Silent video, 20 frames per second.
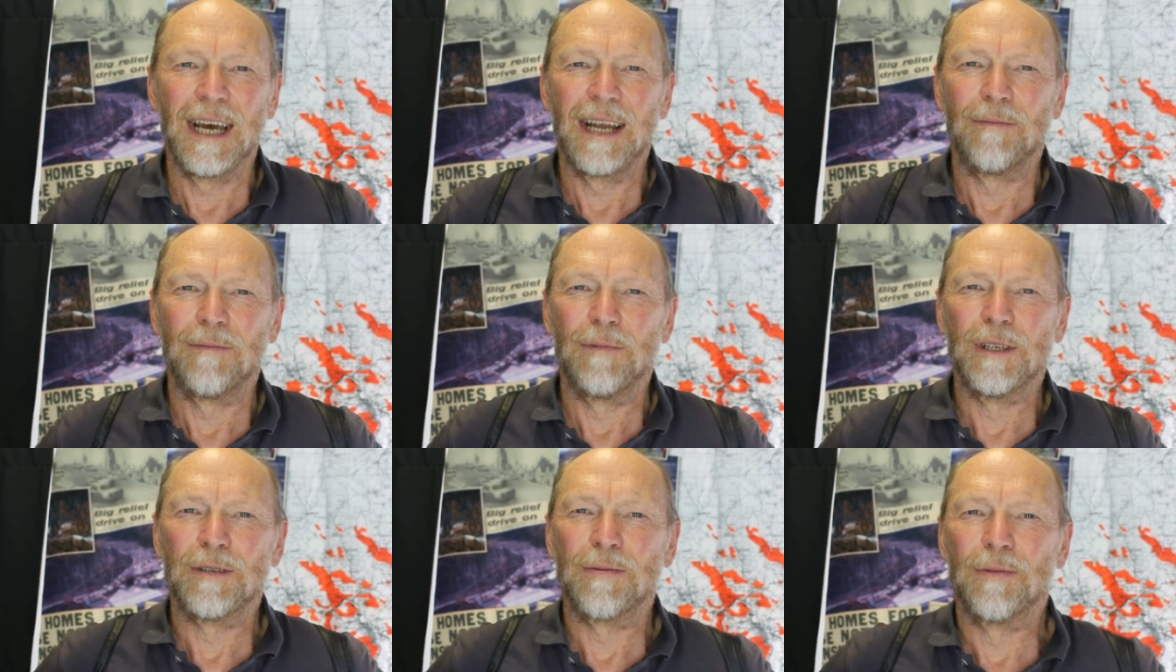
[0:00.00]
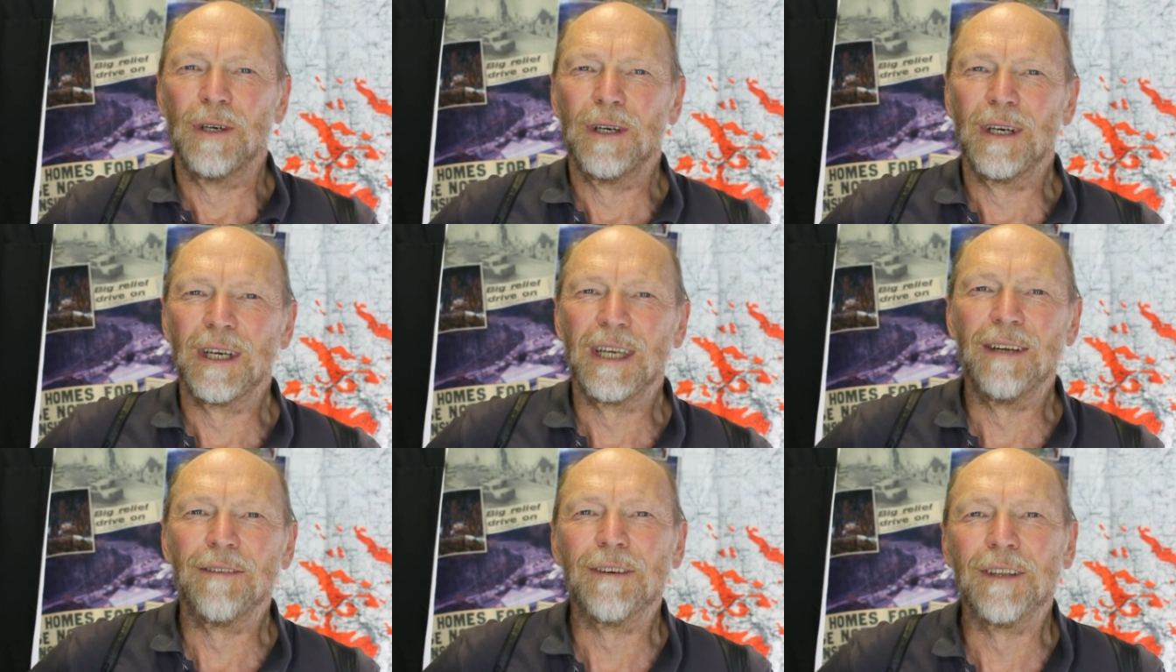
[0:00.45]
dad was
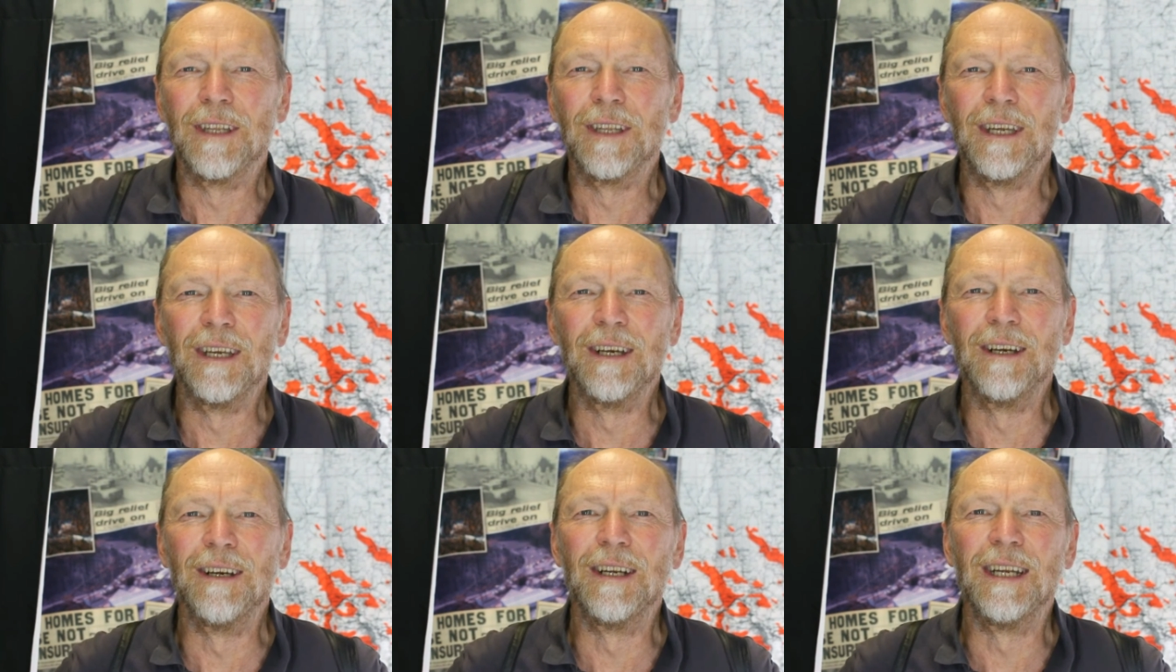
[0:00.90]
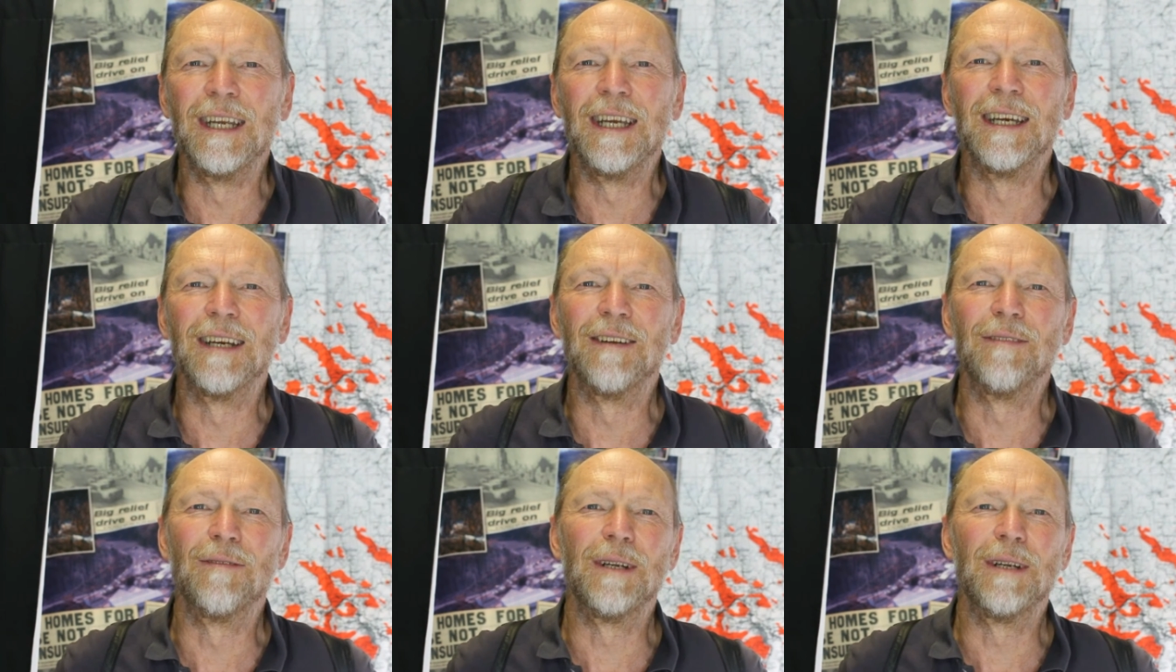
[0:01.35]
working for the uni
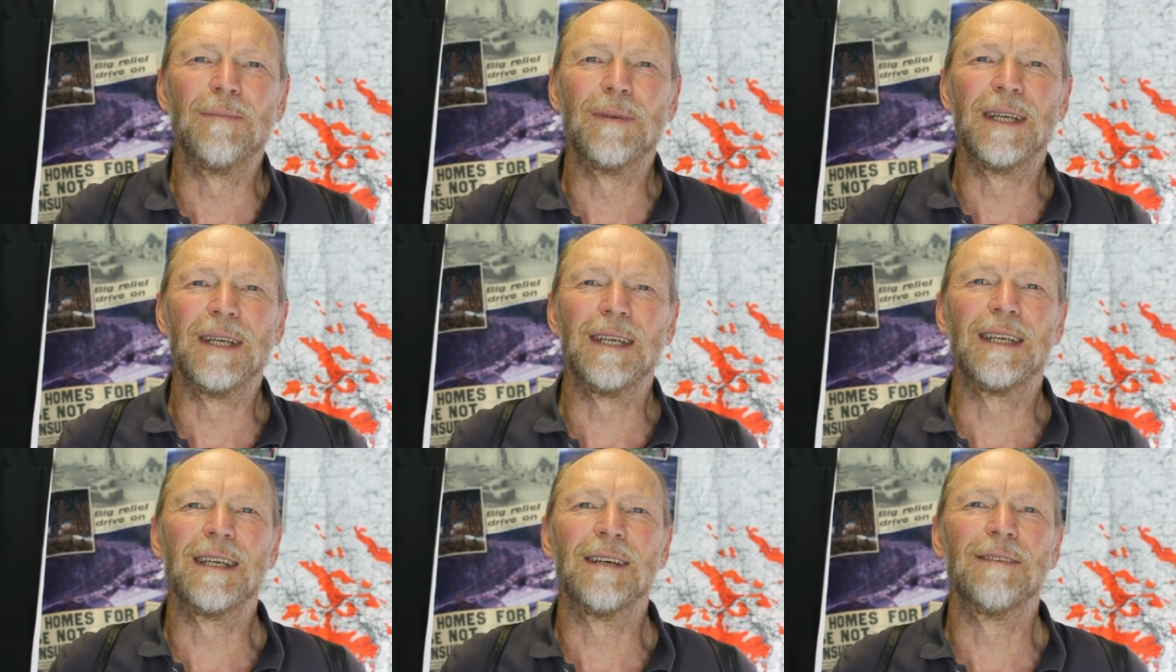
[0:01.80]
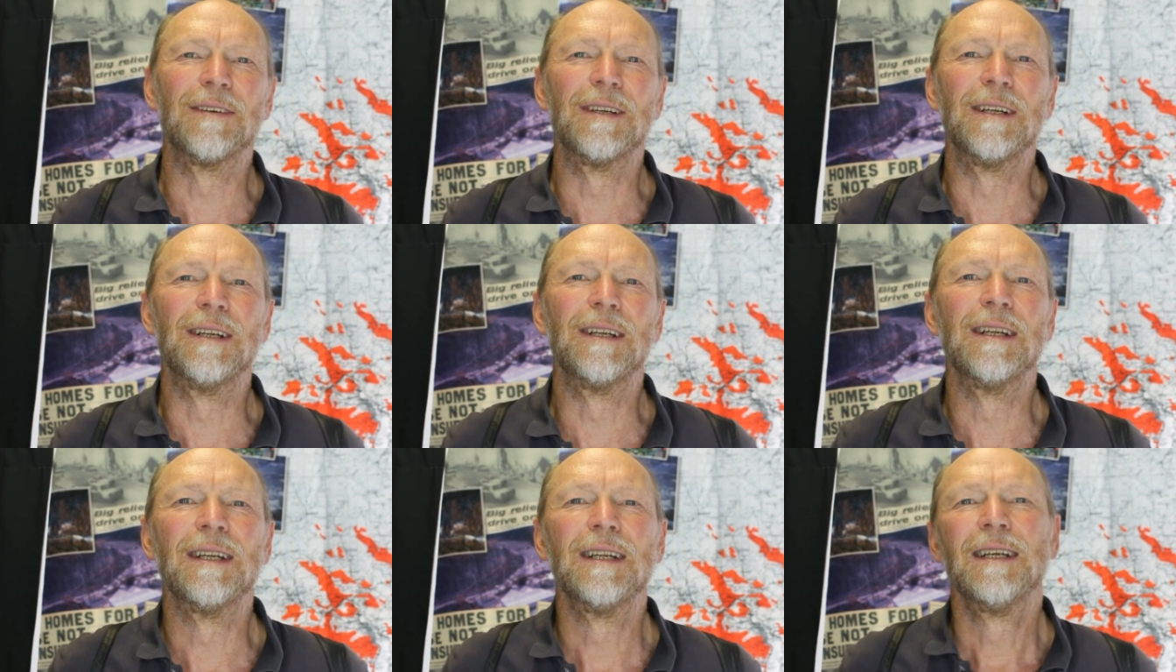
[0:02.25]
and we'd been
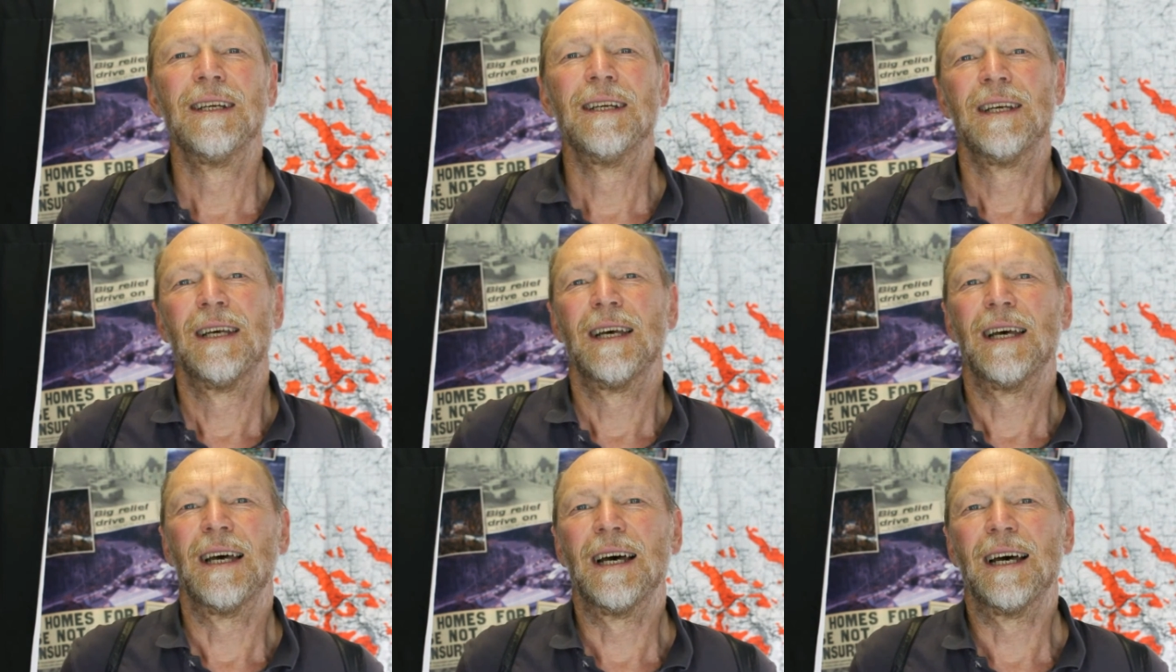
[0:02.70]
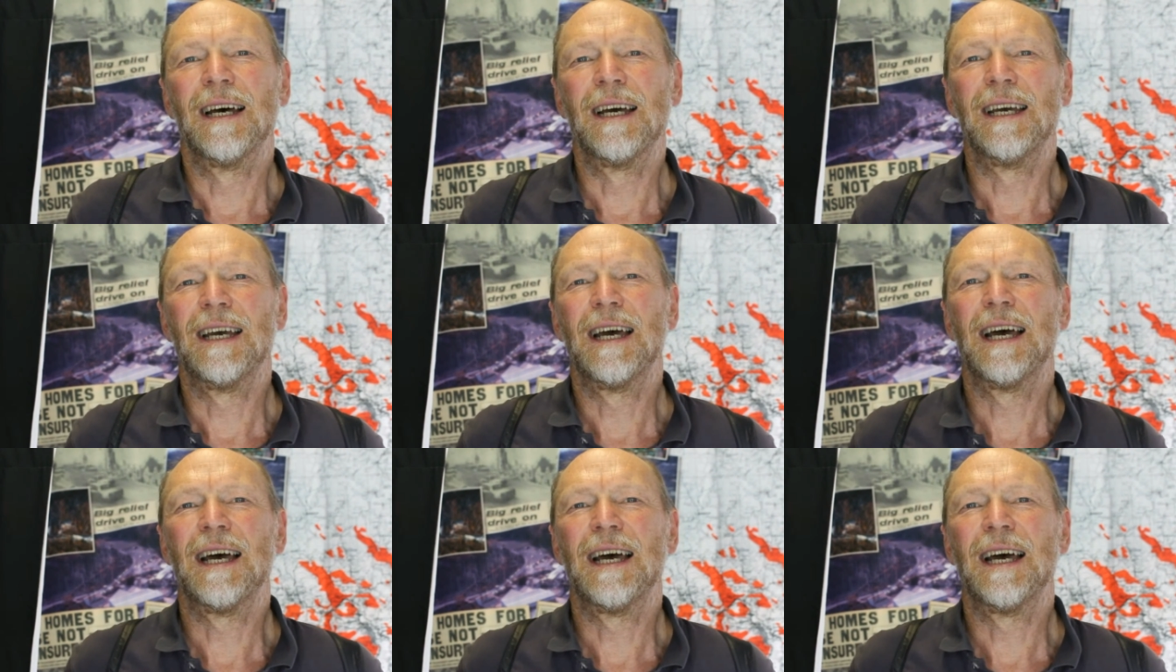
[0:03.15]
given a